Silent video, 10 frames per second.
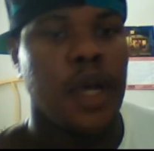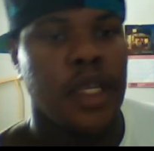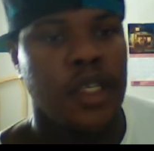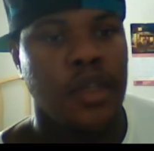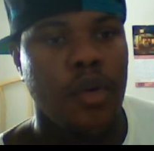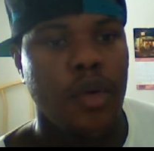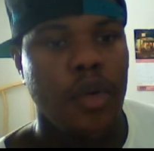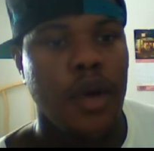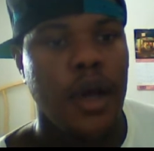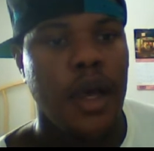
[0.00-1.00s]
So
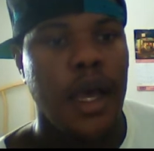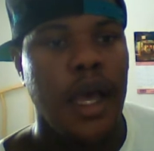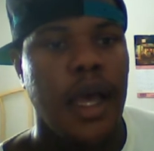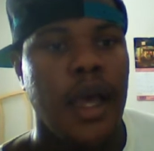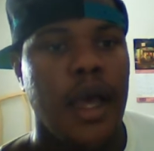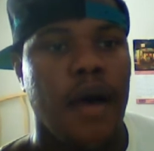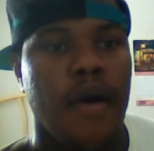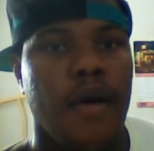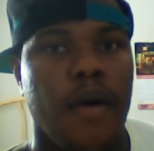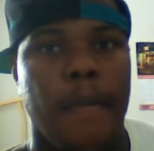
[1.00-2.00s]

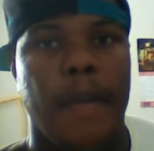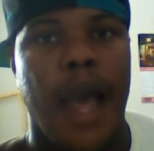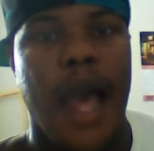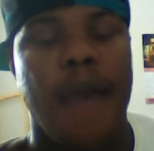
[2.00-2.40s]
I'm gonna